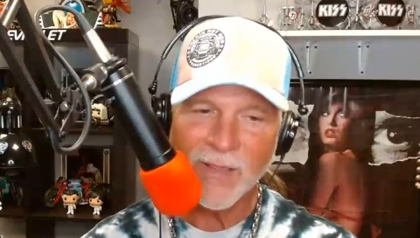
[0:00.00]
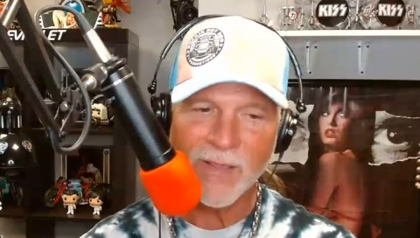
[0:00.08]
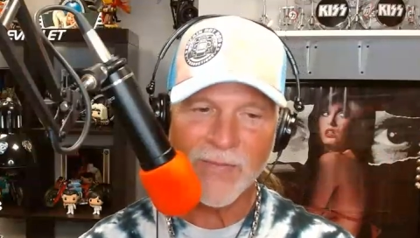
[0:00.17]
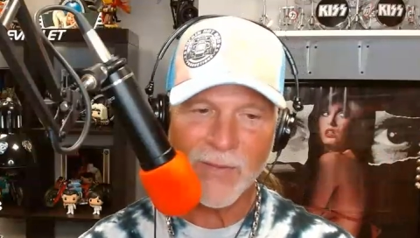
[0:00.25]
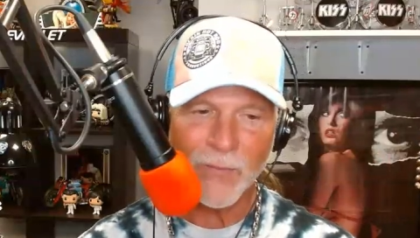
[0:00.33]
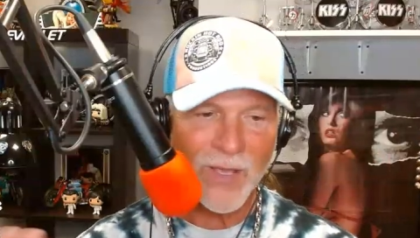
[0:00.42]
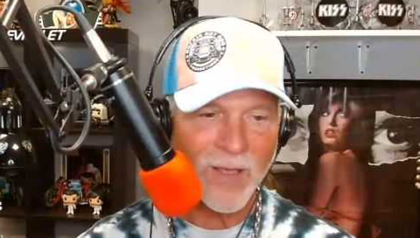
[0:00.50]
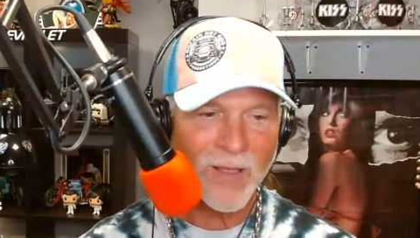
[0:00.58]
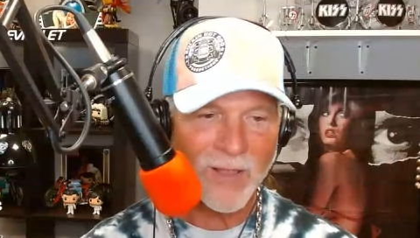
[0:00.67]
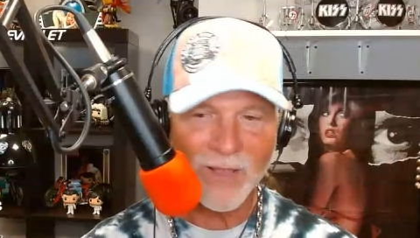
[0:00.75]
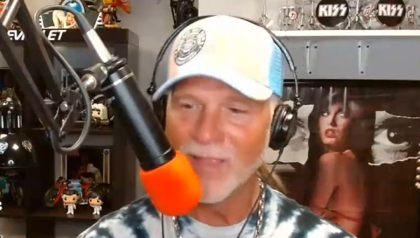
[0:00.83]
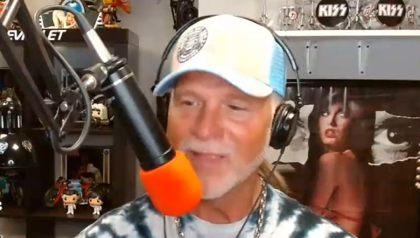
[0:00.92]
and then we
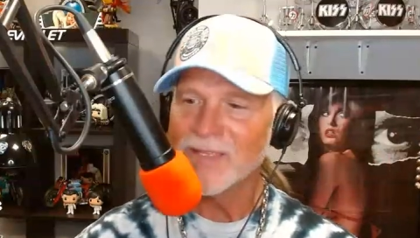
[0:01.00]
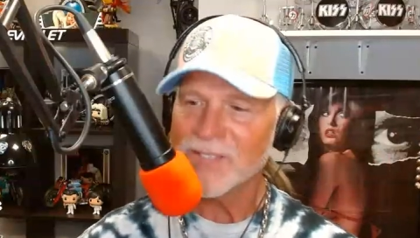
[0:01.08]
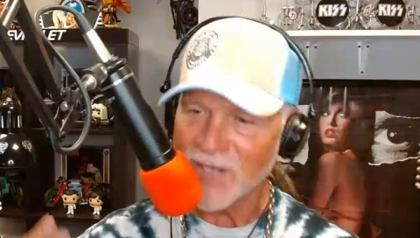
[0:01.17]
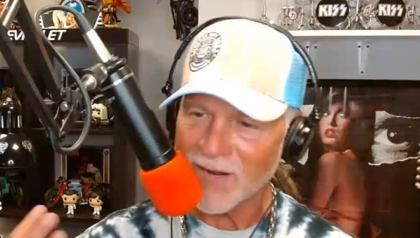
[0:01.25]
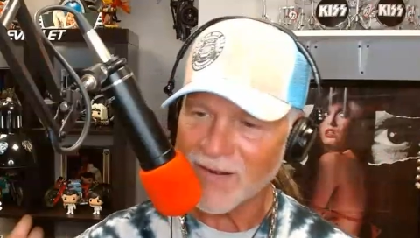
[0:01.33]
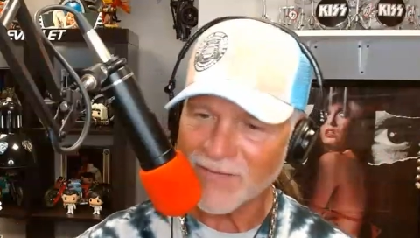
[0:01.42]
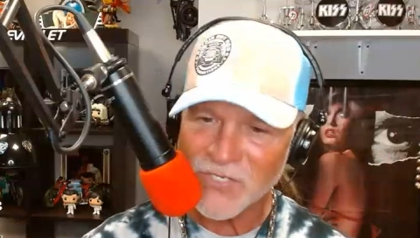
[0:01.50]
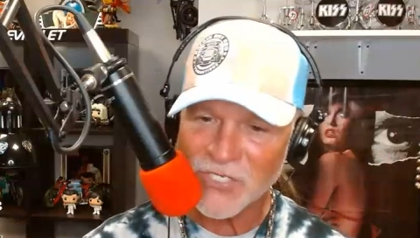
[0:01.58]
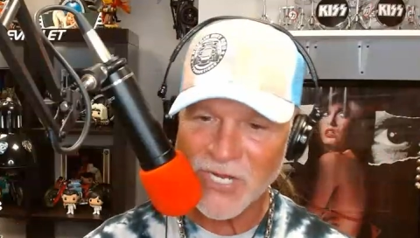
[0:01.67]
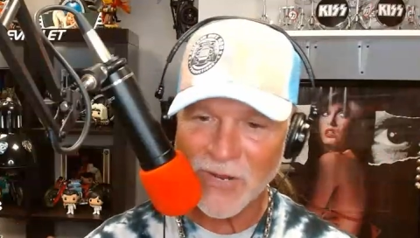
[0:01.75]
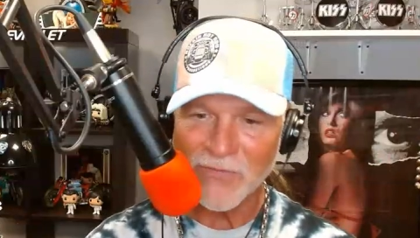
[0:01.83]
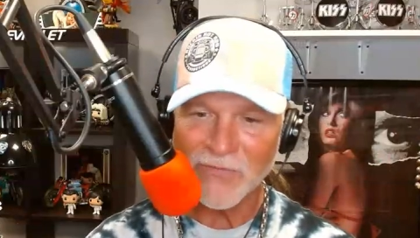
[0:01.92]
all start
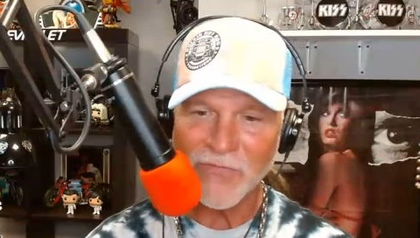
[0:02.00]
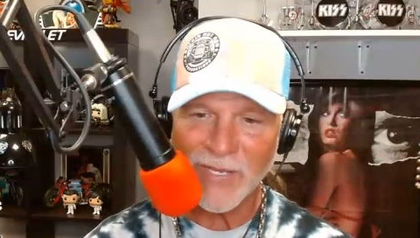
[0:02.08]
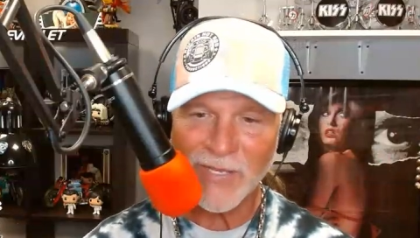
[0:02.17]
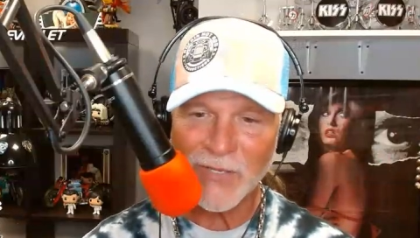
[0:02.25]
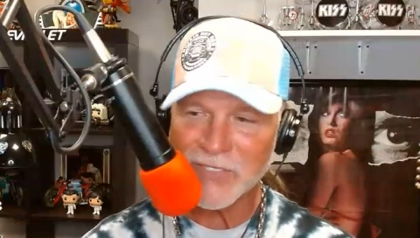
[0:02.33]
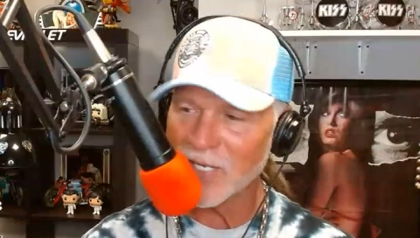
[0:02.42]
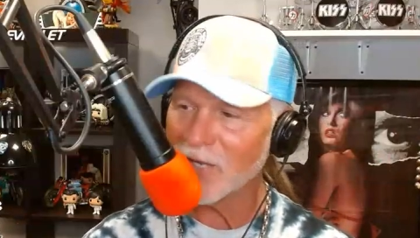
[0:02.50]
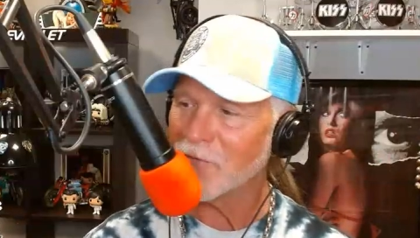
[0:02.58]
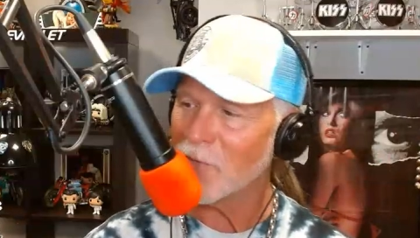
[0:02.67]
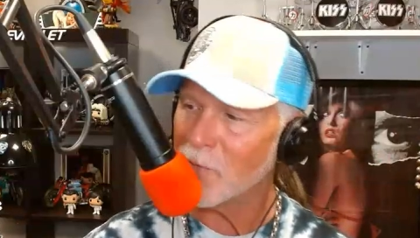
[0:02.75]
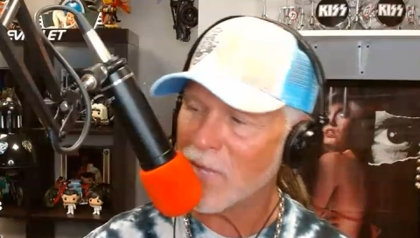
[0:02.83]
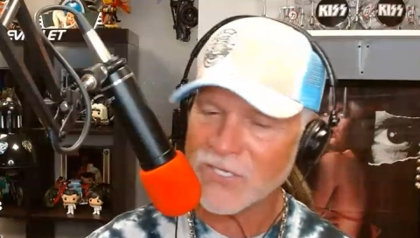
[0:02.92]
sharing videos and
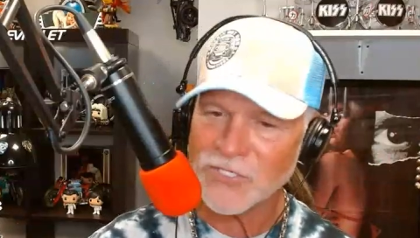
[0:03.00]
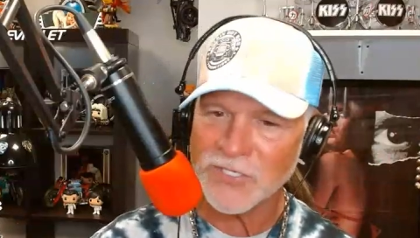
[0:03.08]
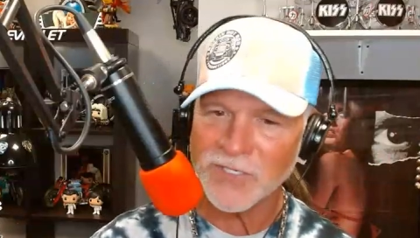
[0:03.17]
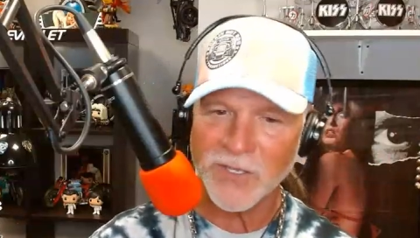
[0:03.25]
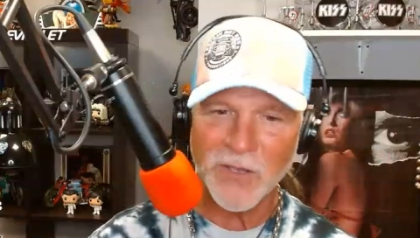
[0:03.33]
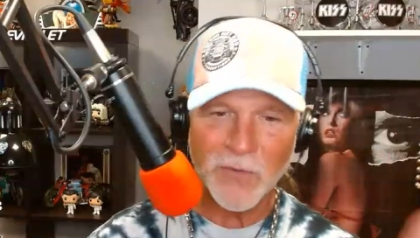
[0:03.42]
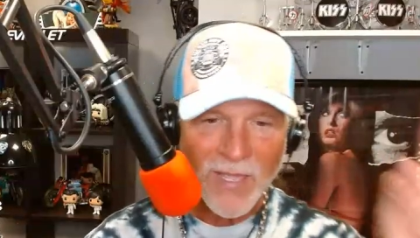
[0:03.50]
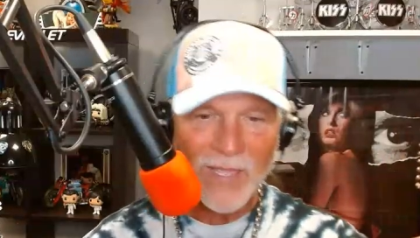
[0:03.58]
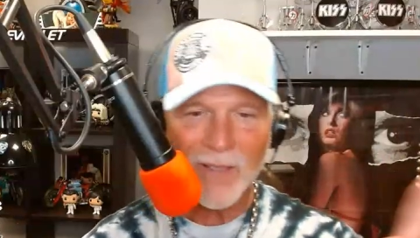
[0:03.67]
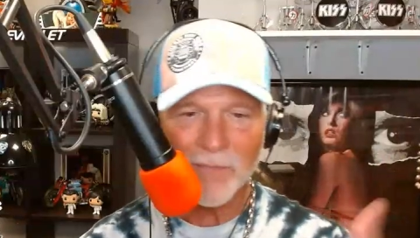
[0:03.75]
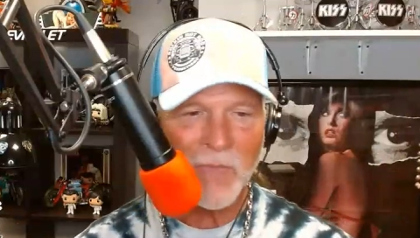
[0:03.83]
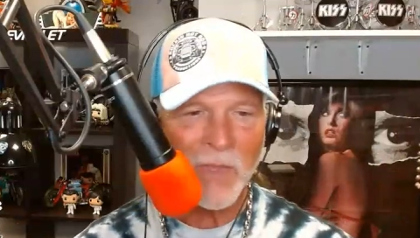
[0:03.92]
information to go,
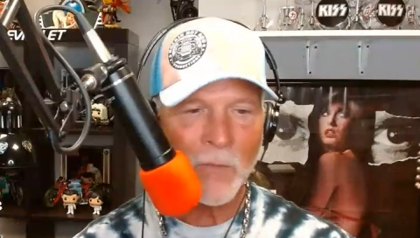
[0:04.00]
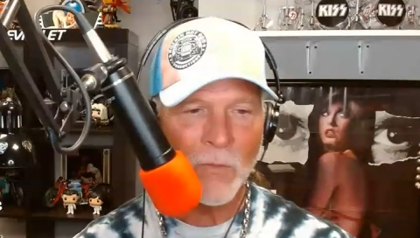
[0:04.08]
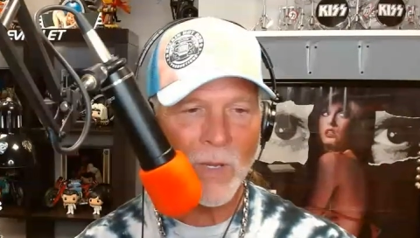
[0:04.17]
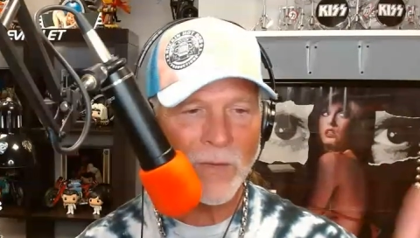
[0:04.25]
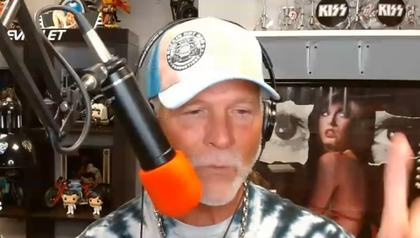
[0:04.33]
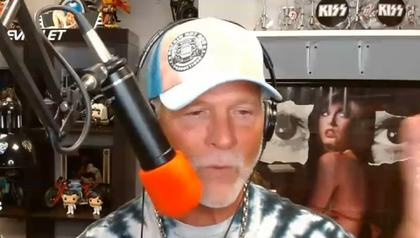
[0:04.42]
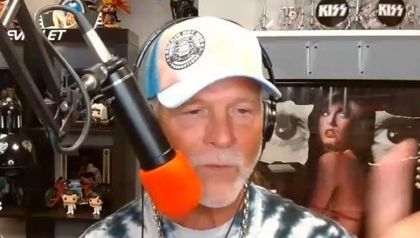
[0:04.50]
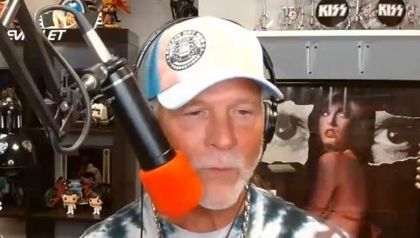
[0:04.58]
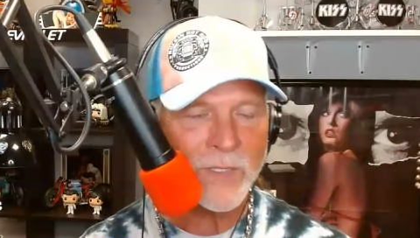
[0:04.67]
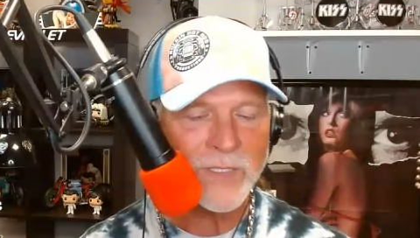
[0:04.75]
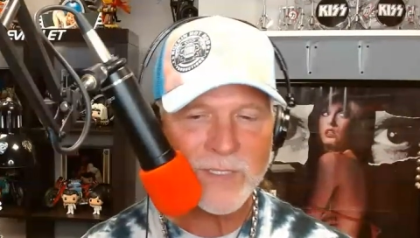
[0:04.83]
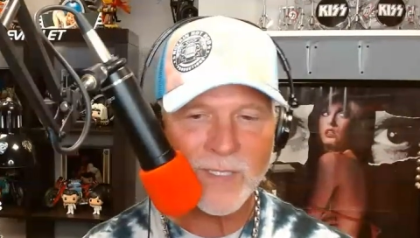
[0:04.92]
hey, what what
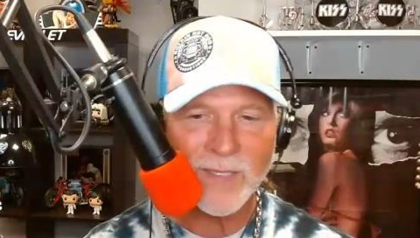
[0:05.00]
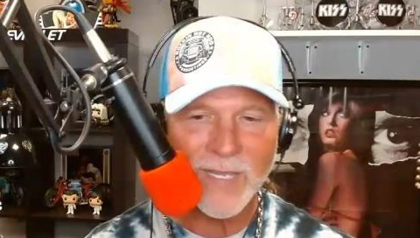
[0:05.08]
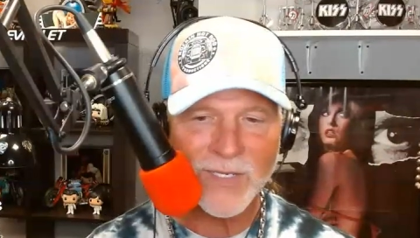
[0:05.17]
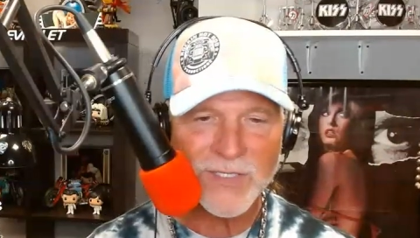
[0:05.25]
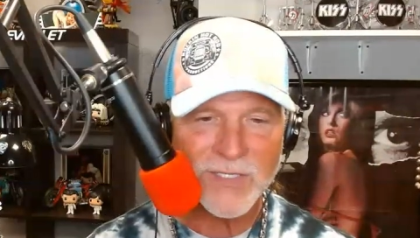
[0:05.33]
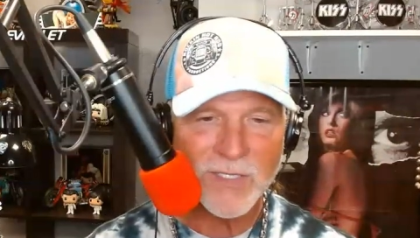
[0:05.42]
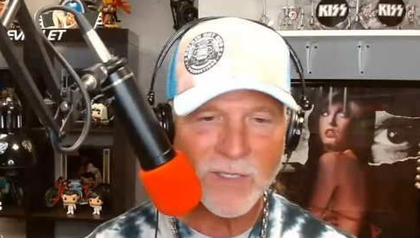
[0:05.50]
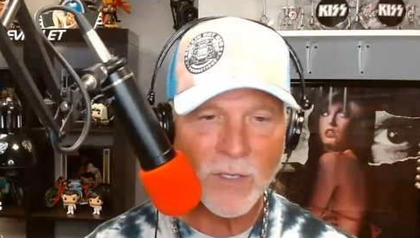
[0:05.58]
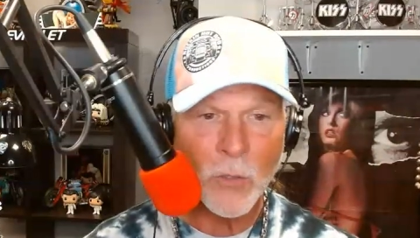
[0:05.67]
what's the latest?